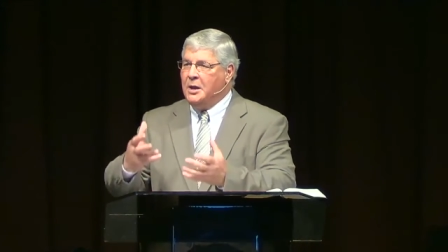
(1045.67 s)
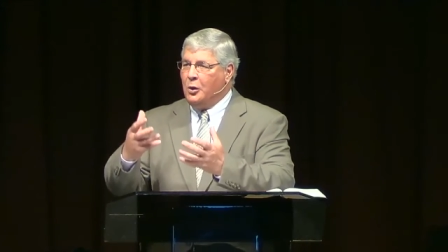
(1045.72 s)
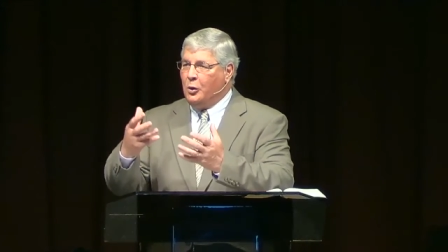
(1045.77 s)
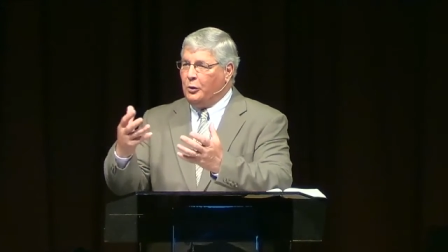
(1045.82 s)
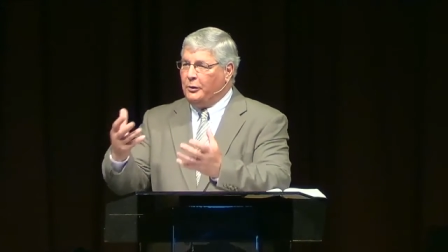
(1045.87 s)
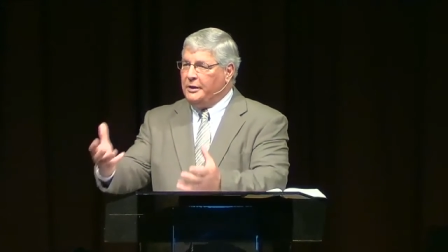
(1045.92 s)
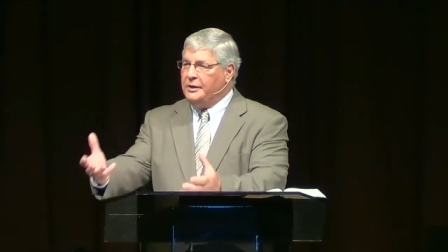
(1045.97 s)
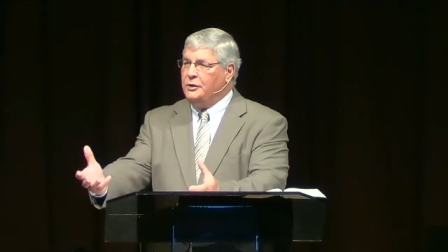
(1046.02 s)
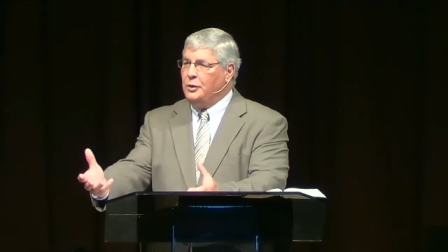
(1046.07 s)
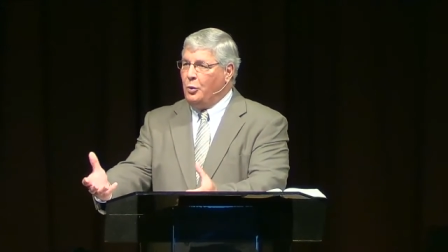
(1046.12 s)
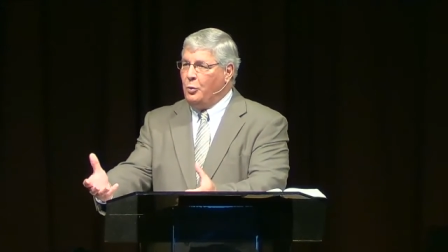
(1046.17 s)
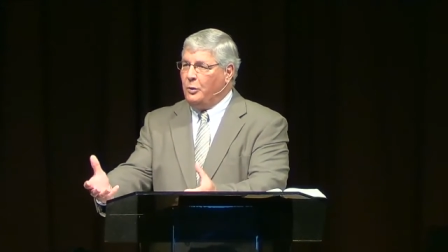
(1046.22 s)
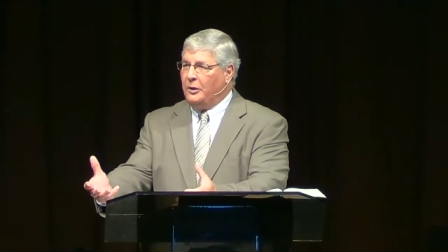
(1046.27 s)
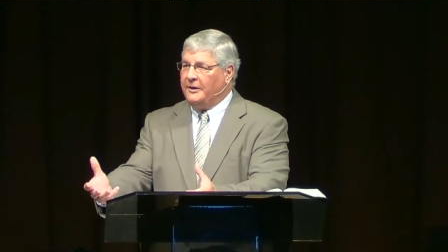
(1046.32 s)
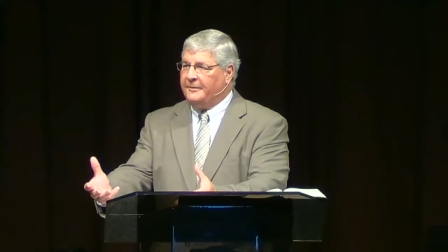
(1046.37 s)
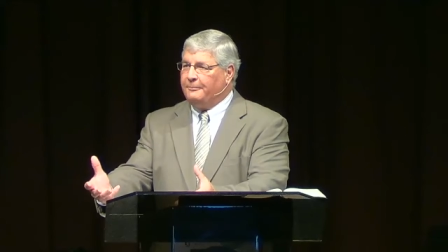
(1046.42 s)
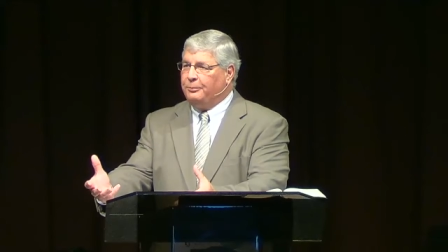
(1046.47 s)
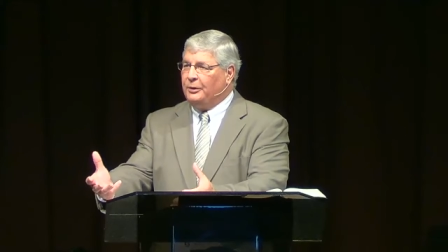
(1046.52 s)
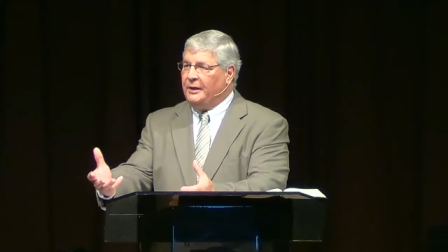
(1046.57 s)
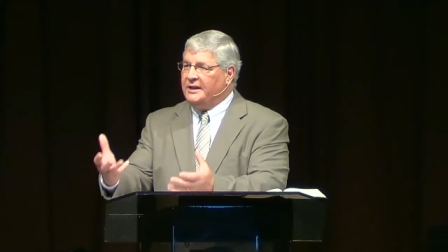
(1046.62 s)
or in the
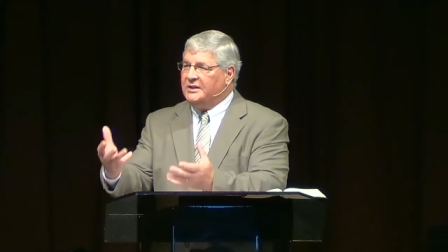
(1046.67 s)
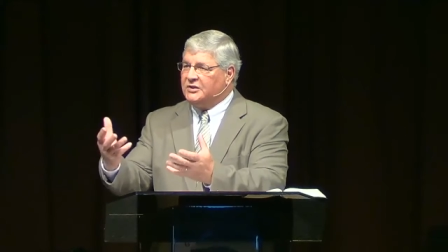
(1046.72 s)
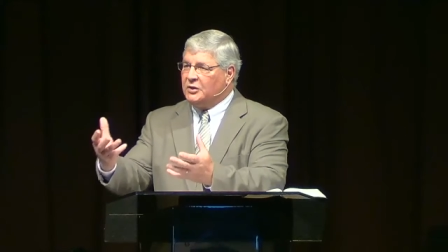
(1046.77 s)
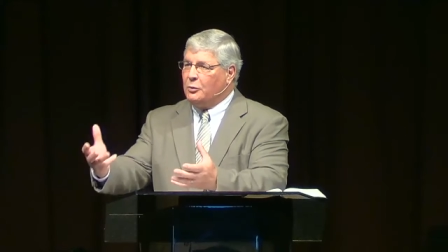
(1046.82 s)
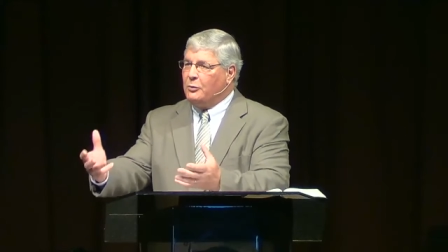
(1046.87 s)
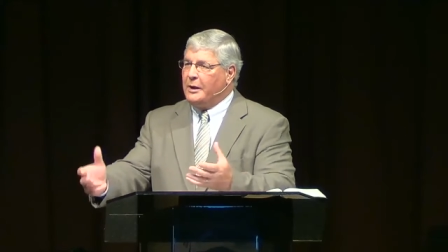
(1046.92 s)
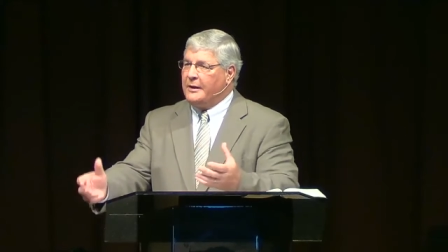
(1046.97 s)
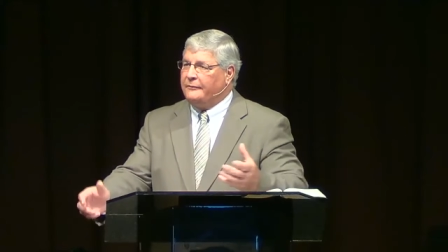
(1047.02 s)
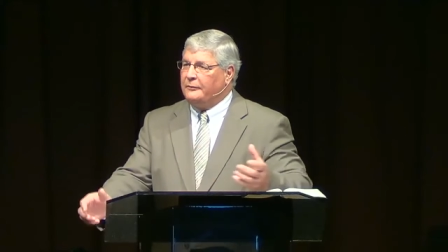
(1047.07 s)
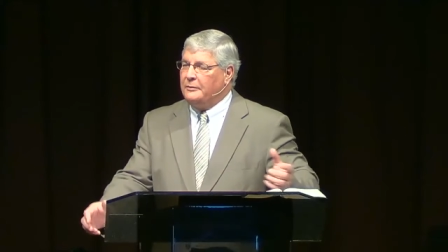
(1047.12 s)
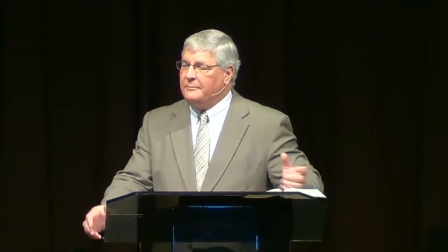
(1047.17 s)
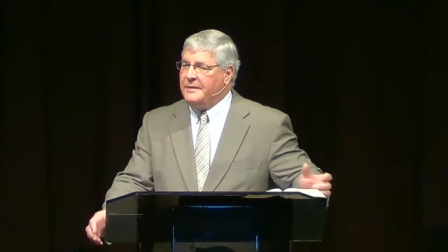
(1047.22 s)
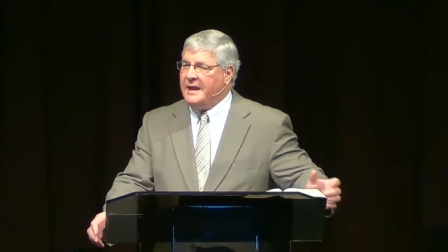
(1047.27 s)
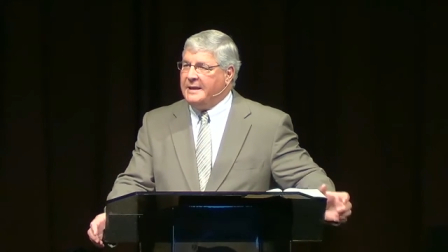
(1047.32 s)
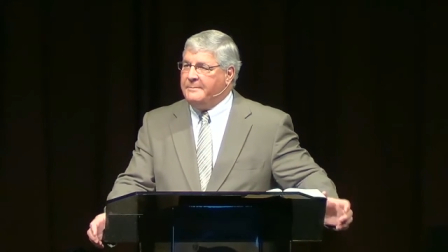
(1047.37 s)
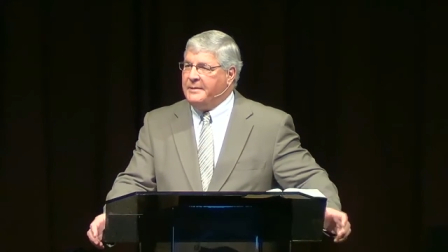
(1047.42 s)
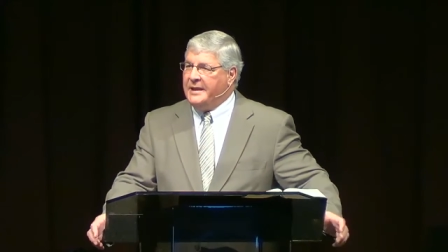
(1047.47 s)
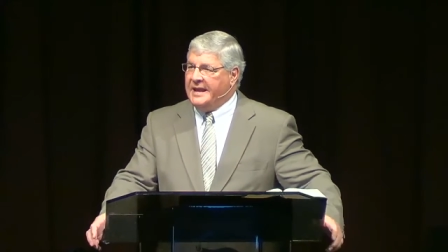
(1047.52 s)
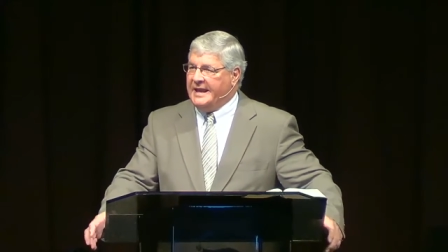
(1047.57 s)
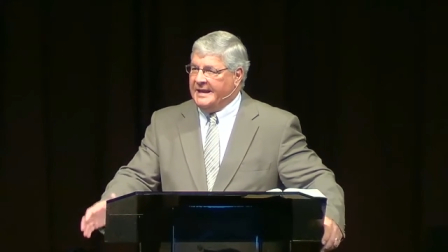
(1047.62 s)
workplace or wherever it
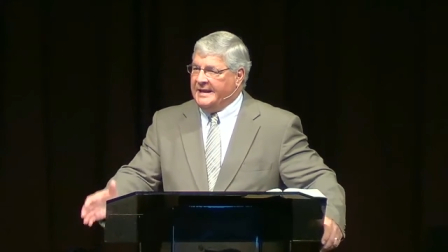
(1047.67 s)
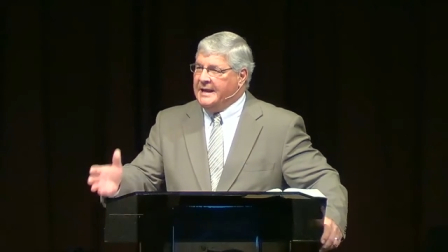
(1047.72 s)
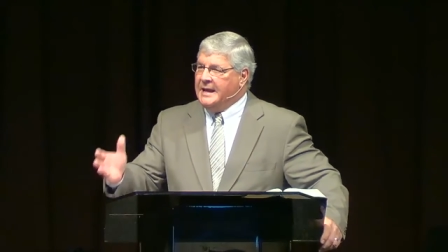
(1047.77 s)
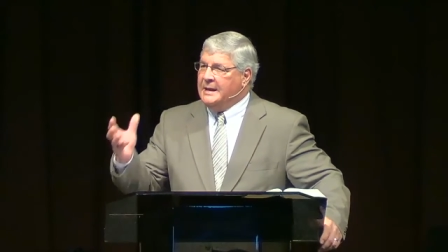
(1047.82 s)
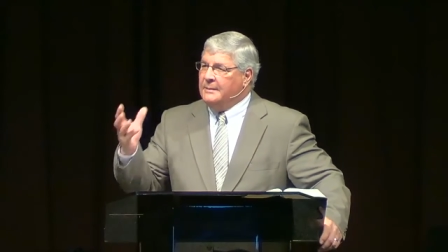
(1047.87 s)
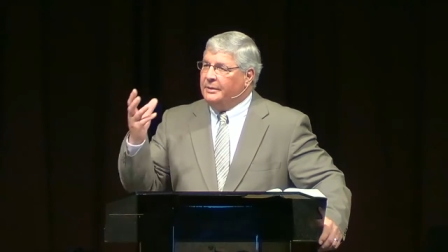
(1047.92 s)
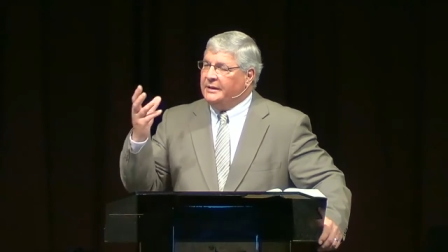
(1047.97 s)
may be.